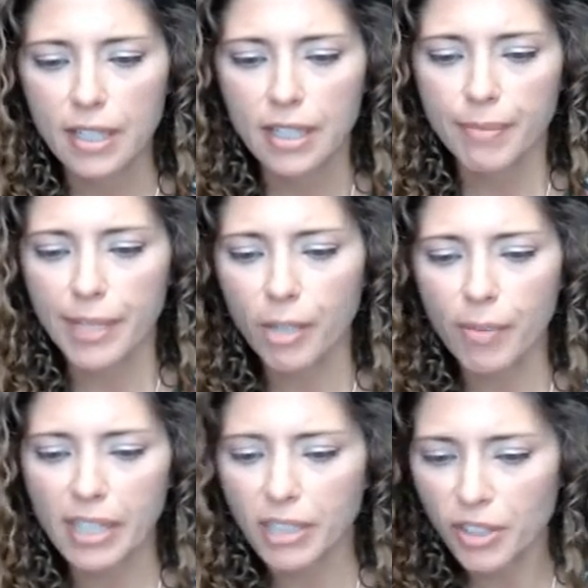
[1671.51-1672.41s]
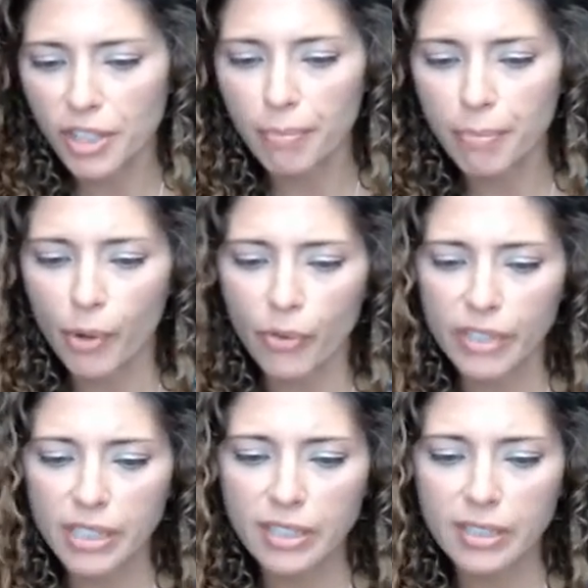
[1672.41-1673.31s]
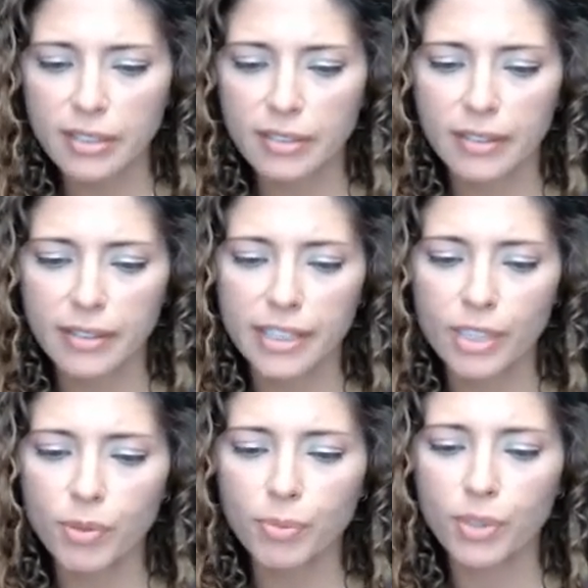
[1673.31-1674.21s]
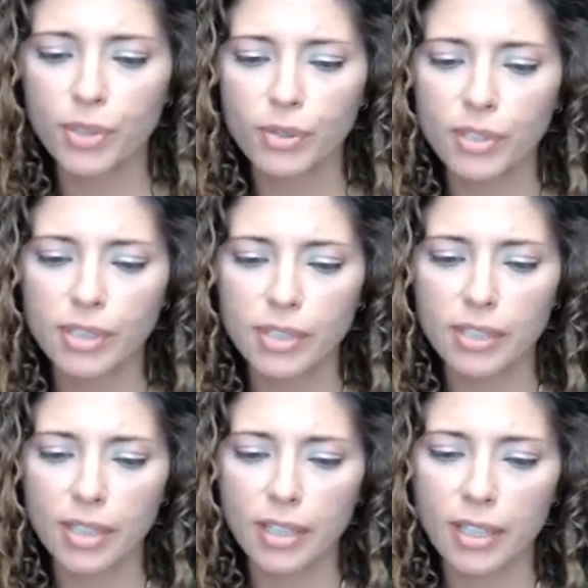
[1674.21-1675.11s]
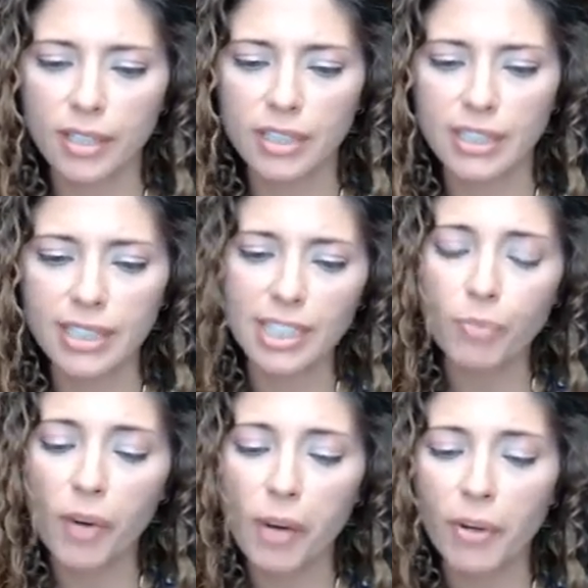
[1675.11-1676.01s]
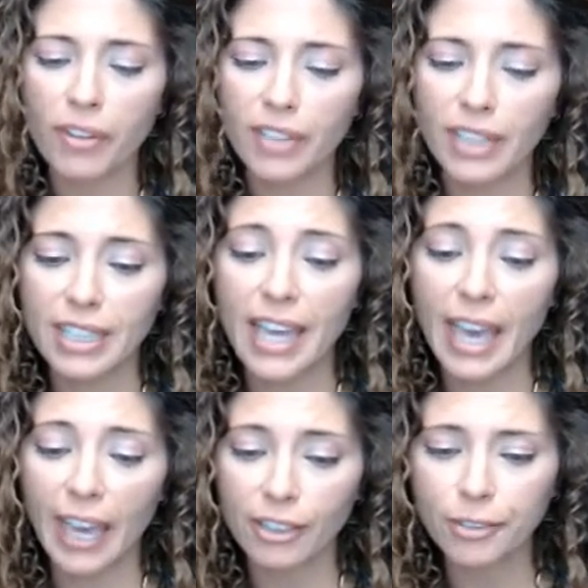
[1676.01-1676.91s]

Mycobacterium bovis. This one produces disease primarily in cattle.